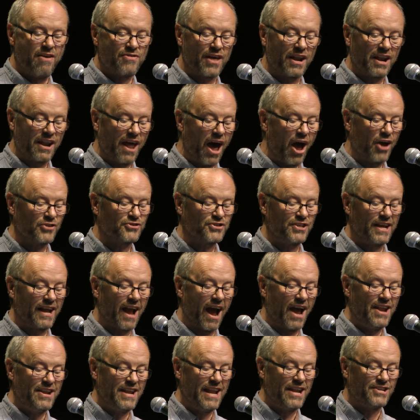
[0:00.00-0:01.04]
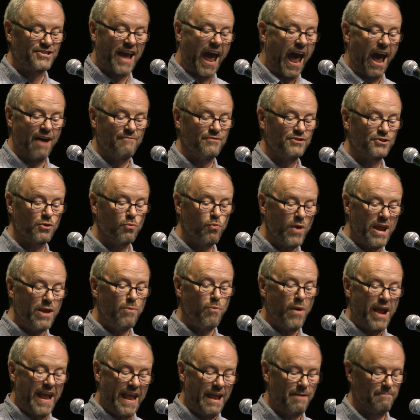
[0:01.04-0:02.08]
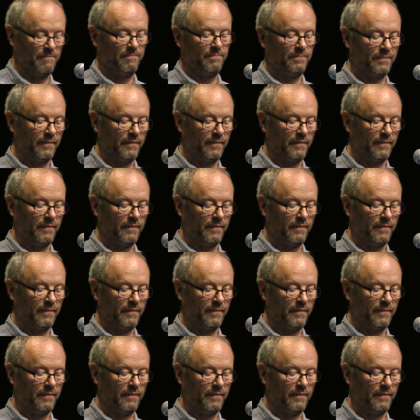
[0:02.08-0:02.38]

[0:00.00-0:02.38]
The last thing I need to have is a wee-wee.